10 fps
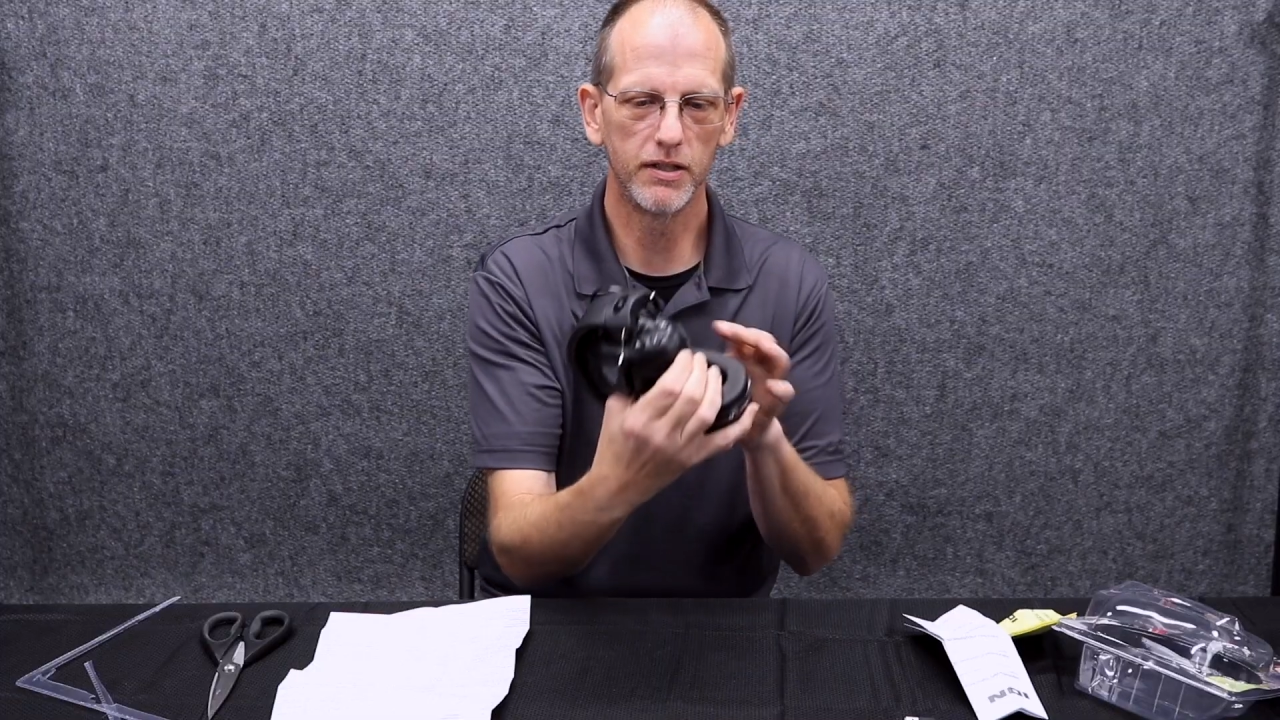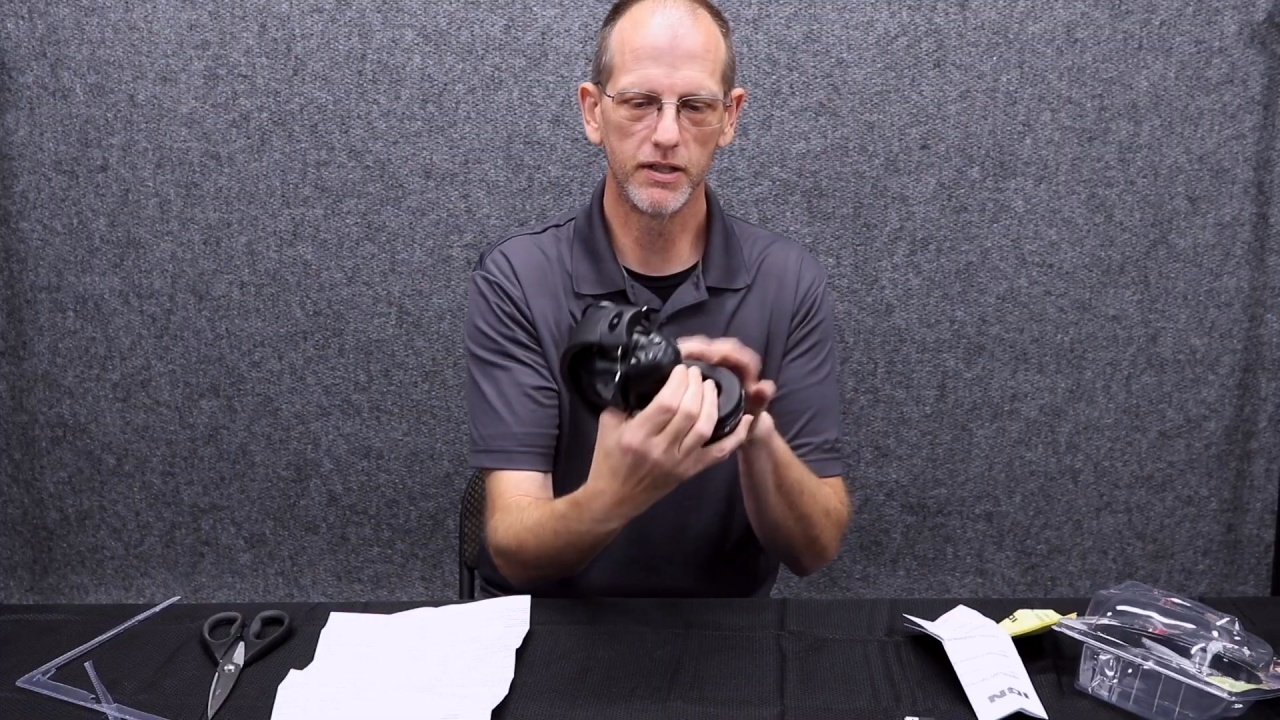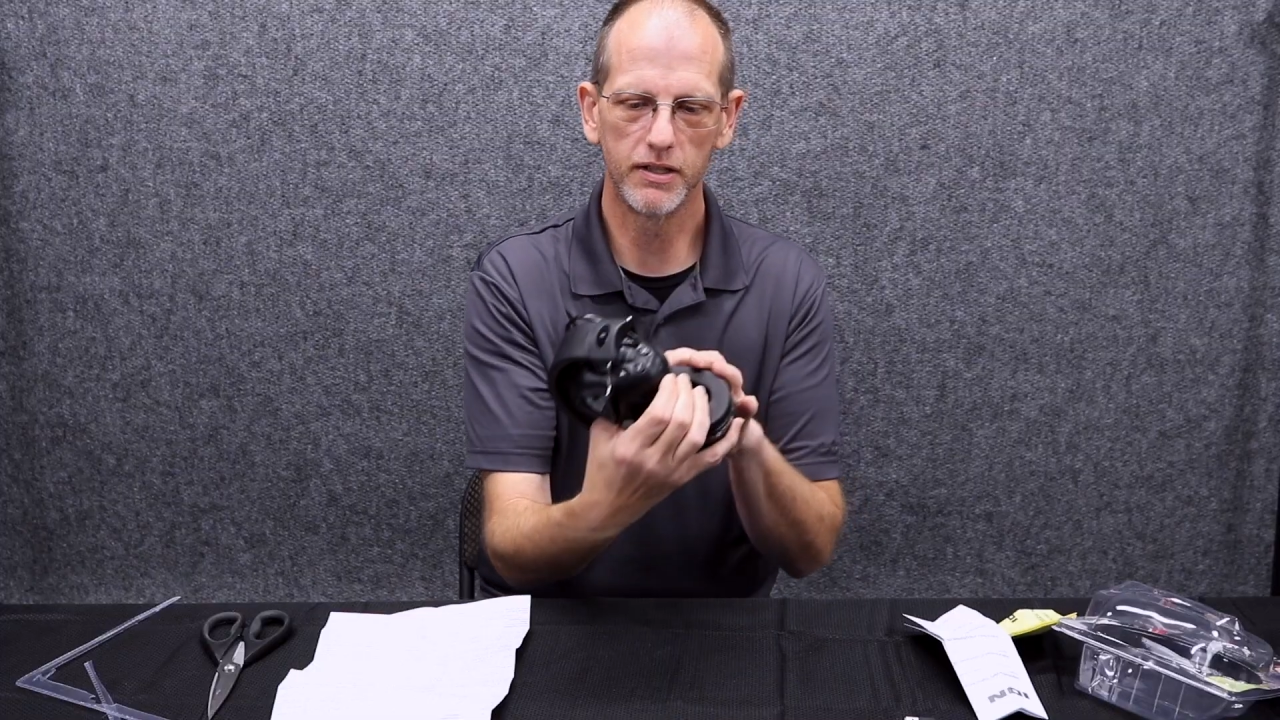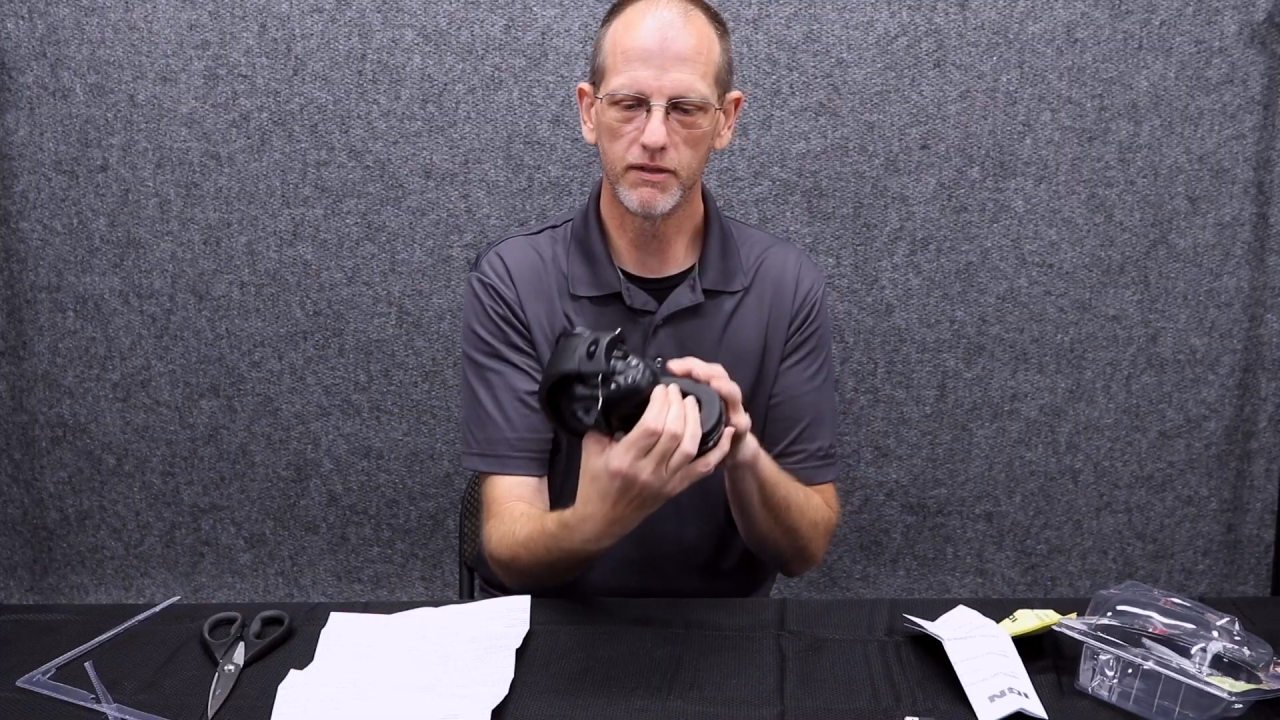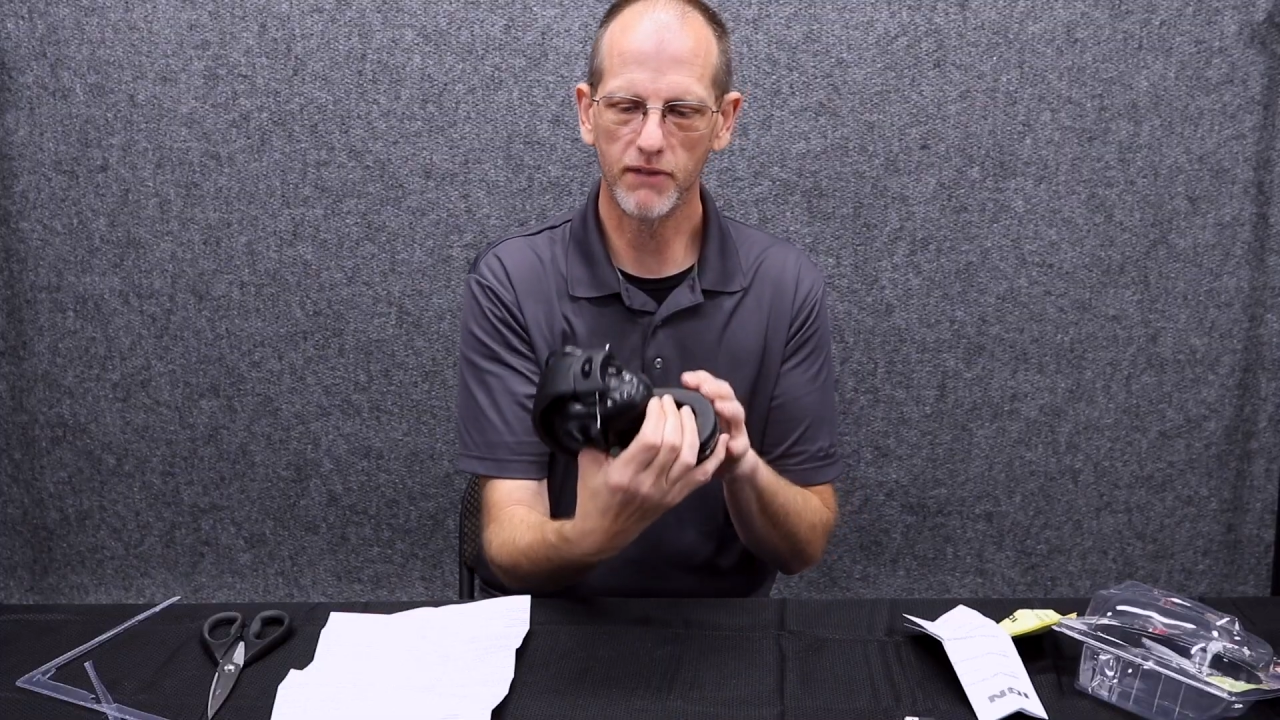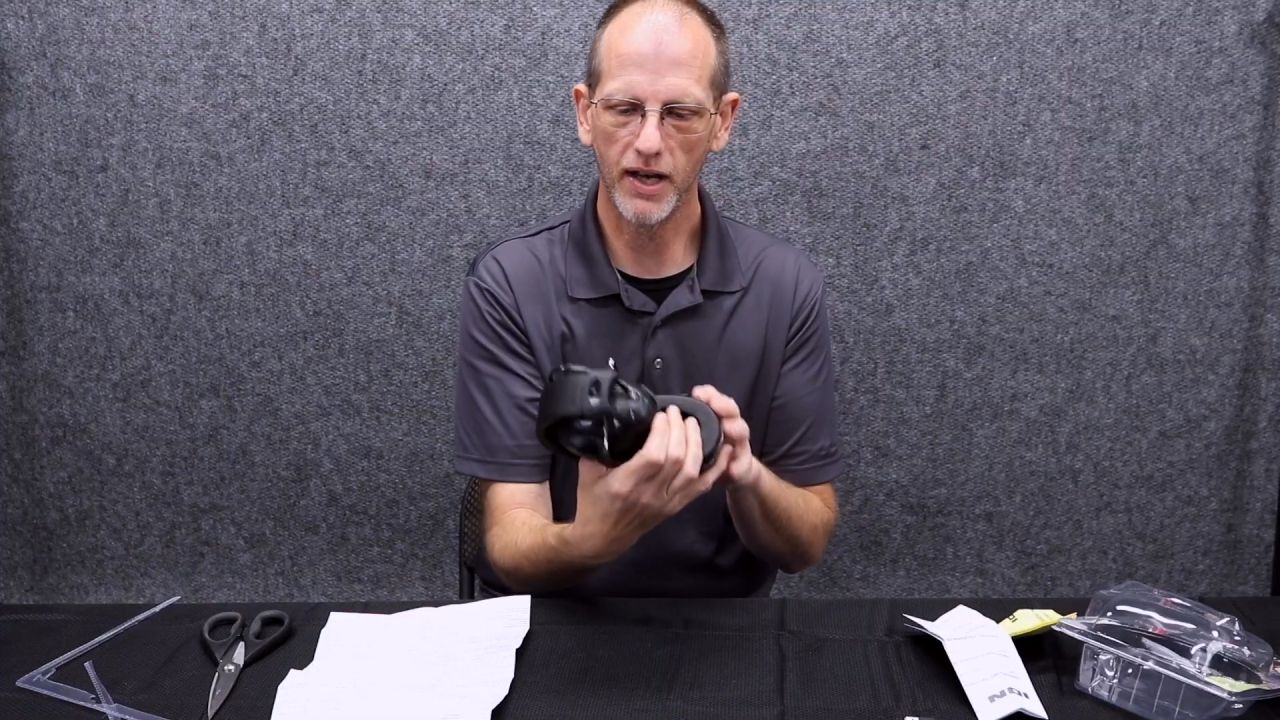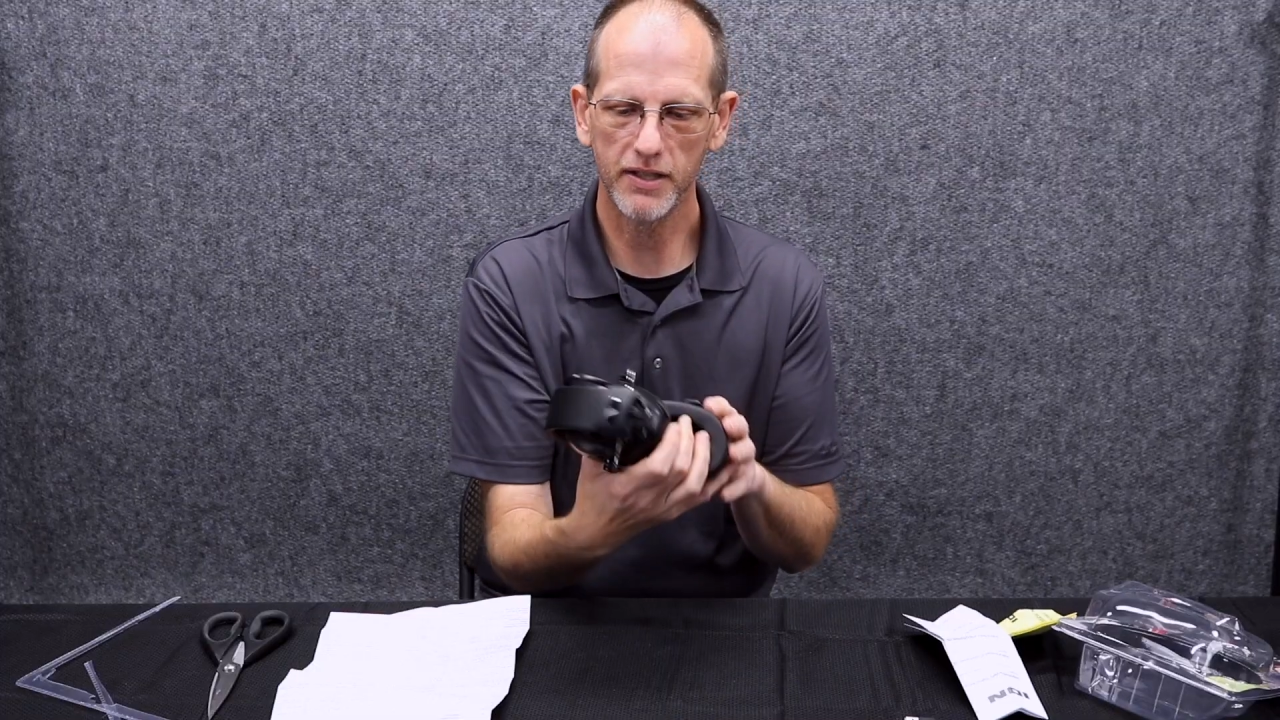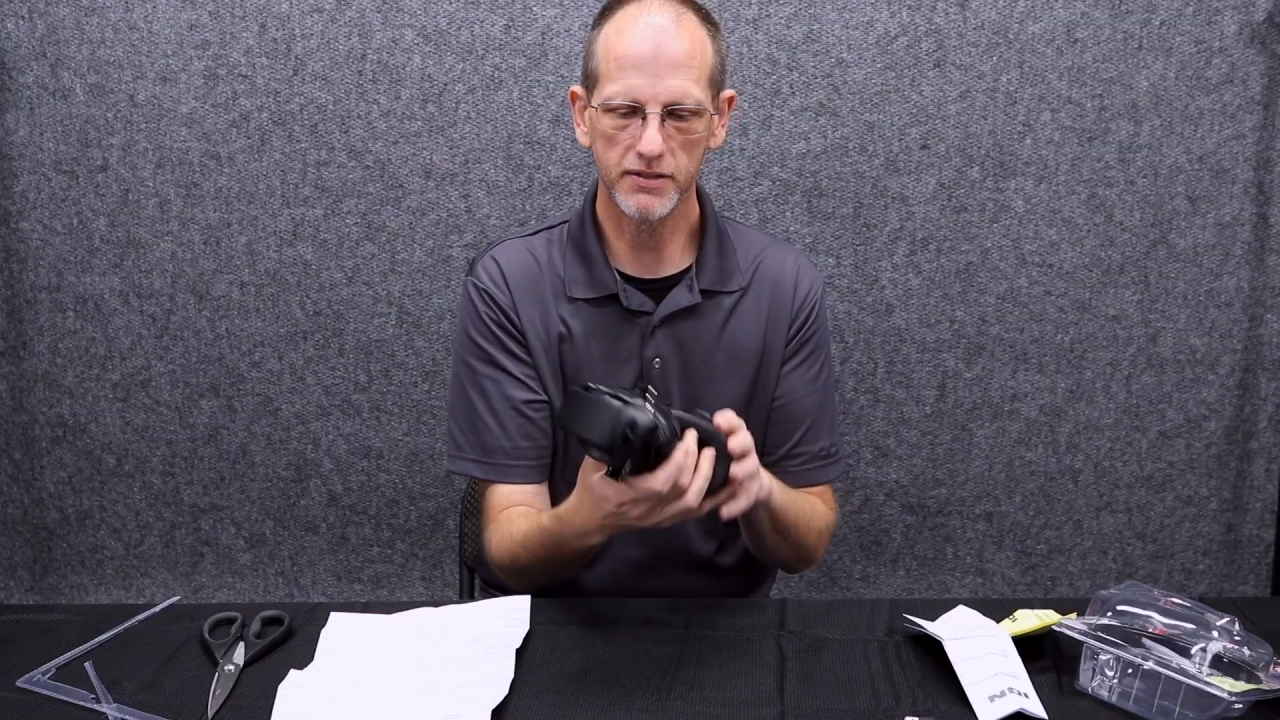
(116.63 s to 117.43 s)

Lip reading: the device